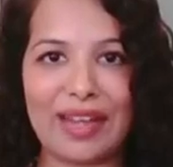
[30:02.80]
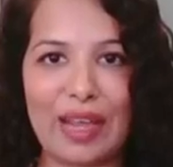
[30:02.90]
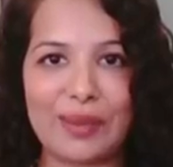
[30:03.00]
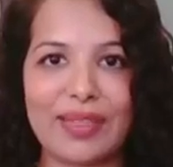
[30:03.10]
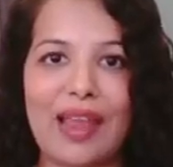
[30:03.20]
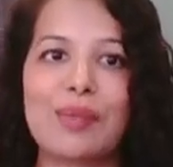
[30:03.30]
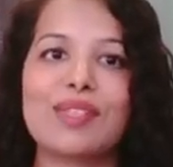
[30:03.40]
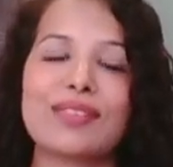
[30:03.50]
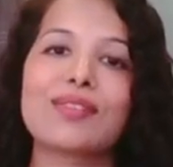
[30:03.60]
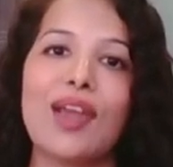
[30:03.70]
times, and I'm
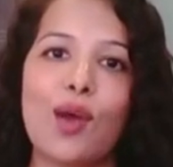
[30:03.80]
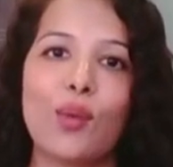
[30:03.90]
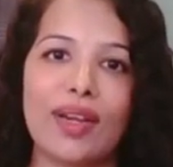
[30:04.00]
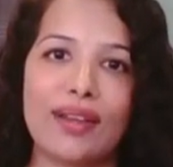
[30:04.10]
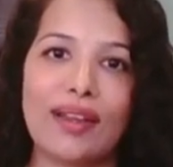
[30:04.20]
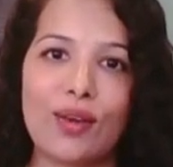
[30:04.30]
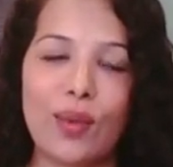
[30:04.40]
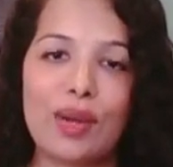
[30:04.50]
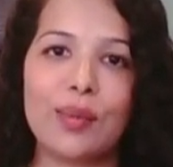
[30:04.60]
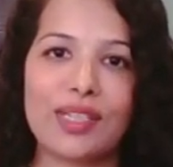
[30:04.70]
just
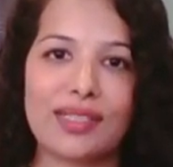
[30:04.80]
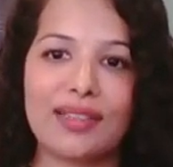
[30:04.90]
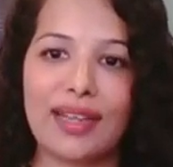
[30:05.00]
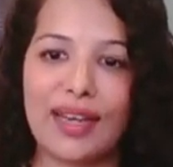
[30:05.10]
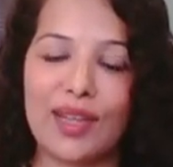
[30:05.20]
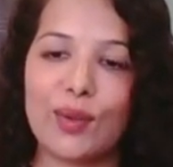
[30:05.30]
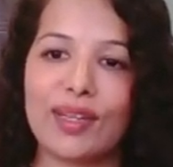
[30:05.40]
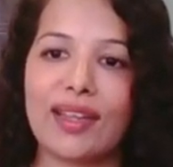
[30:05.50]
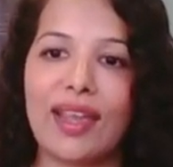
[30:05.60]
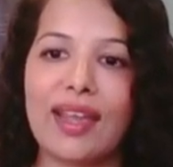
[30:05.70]
101% telling you
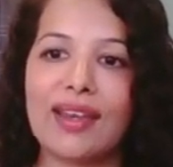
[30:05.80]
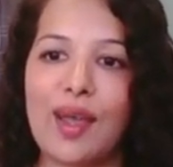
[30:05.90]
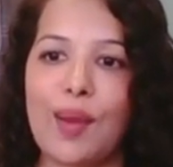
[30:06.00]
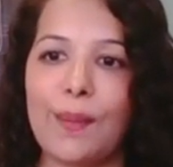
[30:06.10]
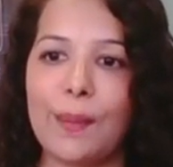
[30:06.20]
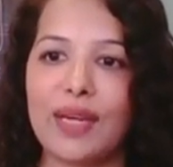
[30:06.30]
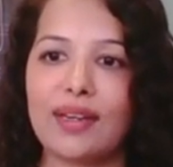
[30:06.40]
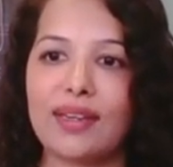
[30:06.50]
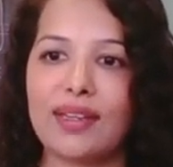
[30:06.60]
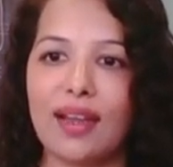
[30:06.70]
it again.
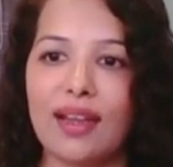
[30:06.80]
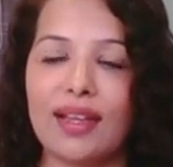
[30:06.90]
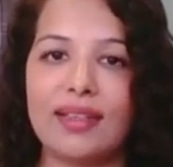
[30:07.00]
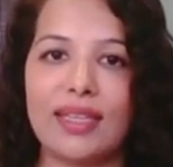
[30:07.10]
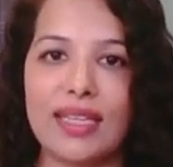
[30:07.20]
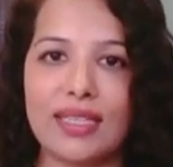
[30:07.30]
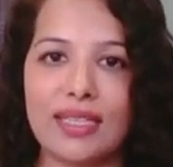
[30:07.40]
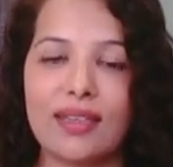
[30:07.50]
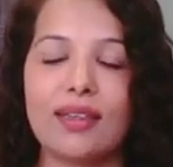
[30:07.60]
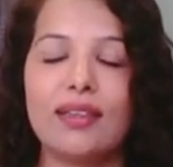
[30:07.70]
But yeah, healthy
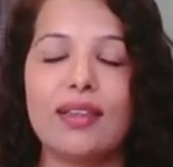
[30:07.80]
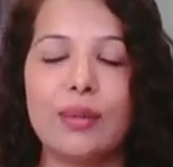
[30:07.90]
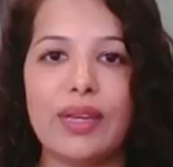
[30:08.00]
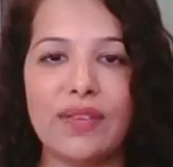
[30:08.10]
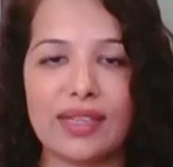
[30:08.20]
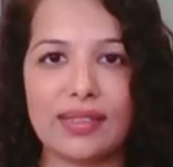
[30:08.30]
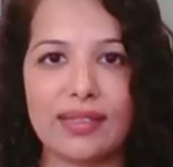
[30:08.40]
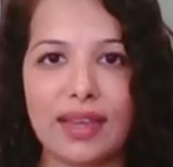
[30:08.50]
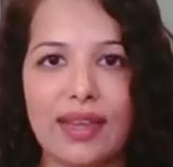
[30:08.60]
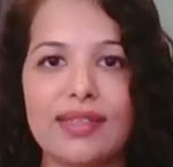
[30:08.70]
eating, a little bit of
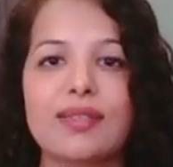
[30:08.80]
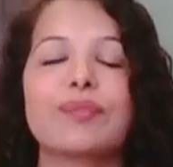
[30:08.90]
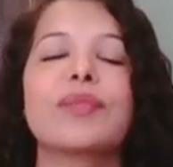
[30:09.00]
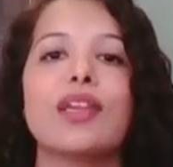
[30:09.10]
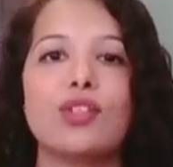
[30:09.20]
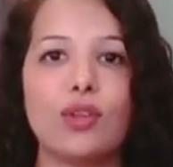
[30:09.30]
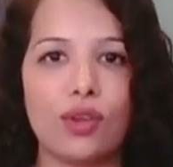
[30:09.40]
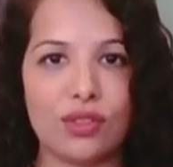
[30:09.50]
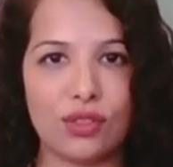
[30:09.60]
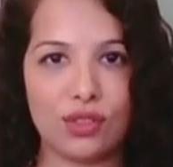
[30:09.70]
exercise, get your
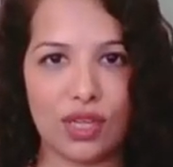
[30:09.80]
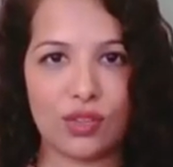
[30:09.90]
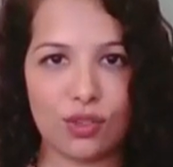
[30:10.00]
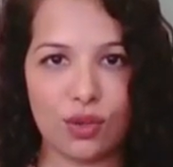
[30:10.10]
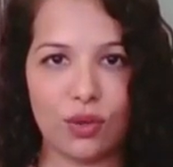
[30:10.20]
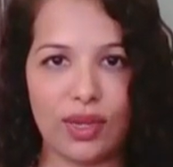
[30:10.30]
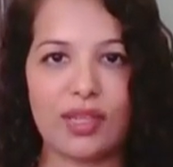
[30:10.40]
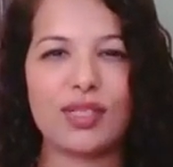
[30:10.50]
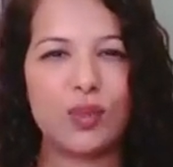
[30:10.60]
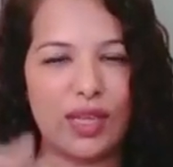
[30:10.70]
oxygenation going,
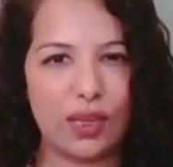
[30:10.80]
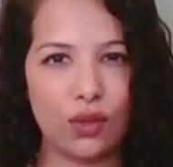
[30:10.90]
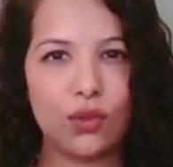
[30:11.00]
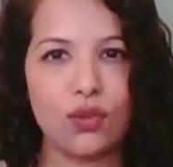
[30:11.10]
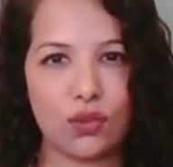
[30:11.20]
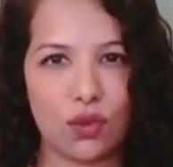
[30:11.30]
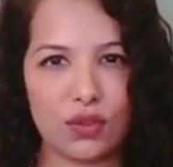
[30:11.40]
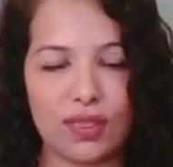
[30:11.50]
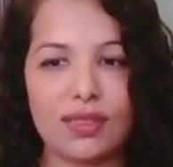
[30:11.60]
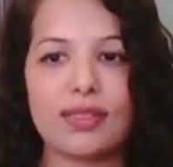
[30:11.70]
sweat out those
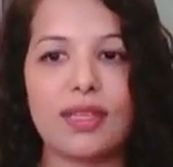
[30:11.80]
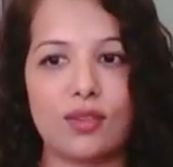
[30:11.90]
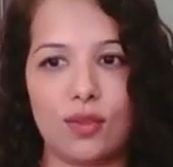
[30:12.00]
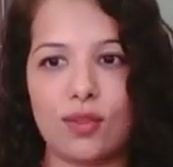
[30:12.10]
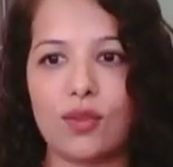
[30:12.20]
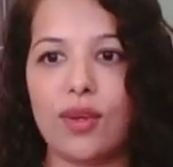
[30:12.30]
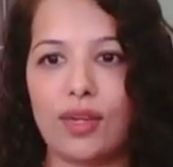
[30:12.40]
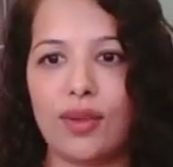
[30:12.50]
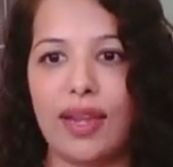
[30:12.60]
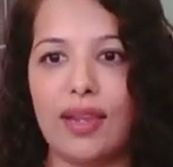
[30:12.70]
toxins. That's also going
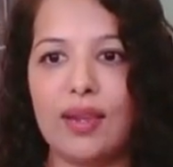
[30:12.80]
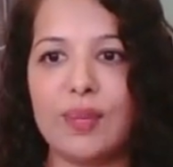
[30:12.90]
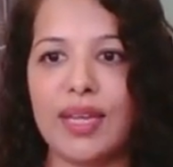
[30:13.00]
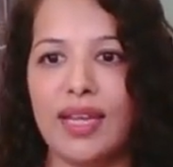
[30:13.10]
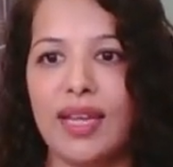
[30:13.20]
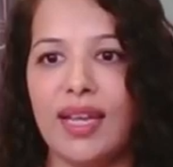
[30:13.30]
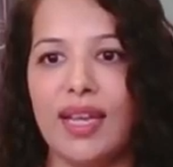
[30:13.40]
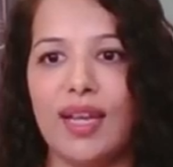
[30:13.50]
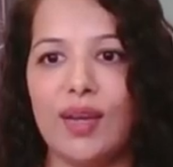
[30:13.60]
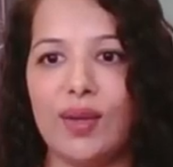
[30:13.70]
to help.
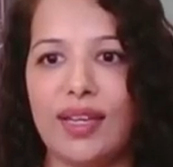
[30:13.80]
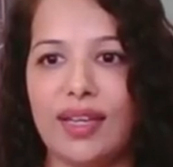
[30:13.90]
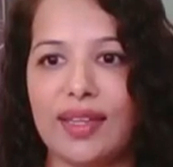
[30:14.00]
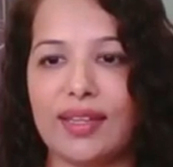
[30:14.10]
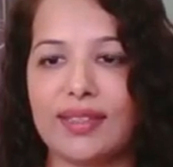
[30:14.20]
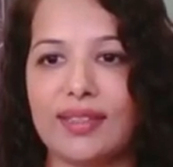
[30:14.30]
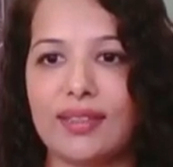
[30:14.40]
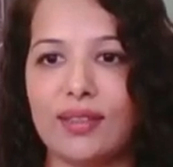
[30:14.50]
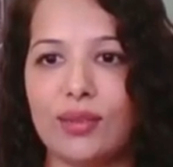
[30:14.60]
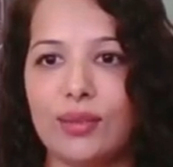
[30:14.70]
Okay,
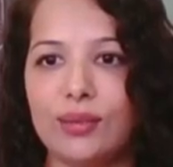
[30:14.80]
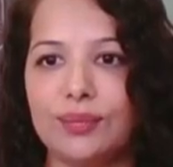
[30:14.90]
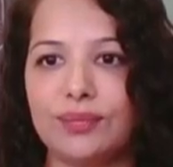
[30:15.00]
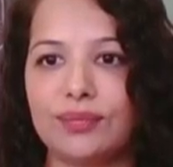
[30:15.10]
so